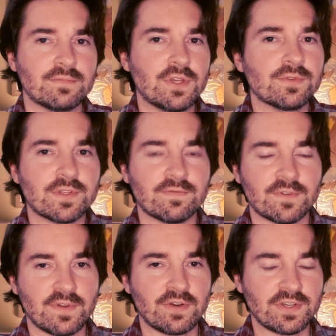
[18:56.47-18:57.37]
use them for
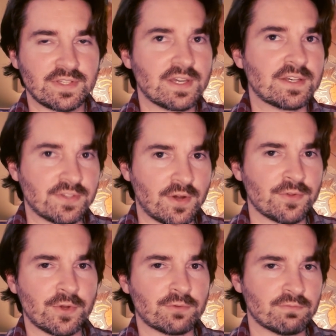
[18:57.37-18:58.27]
various things,
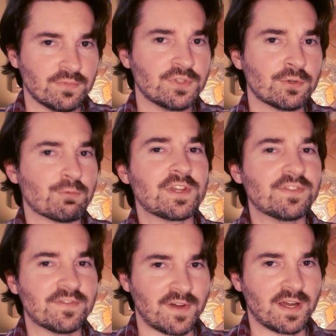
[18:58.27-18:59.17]
although do read
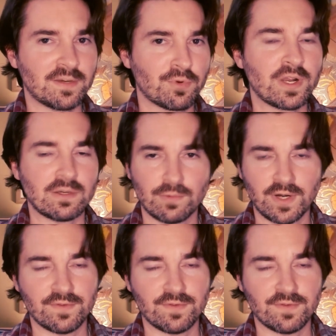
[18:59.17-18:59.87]
the fine print whenever